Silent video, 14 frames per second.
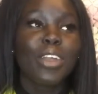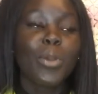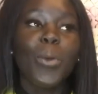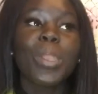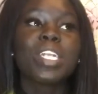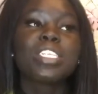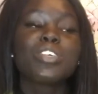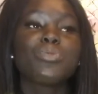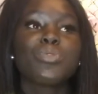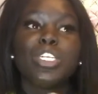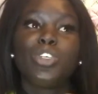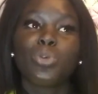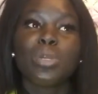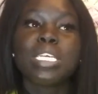going to
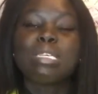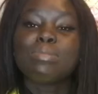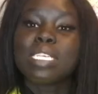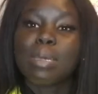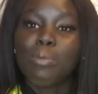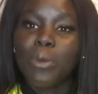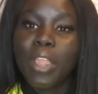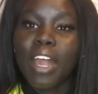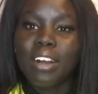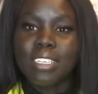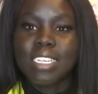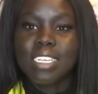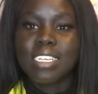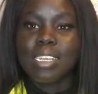rejoice when someone
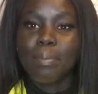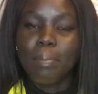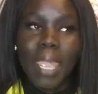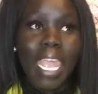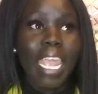else is in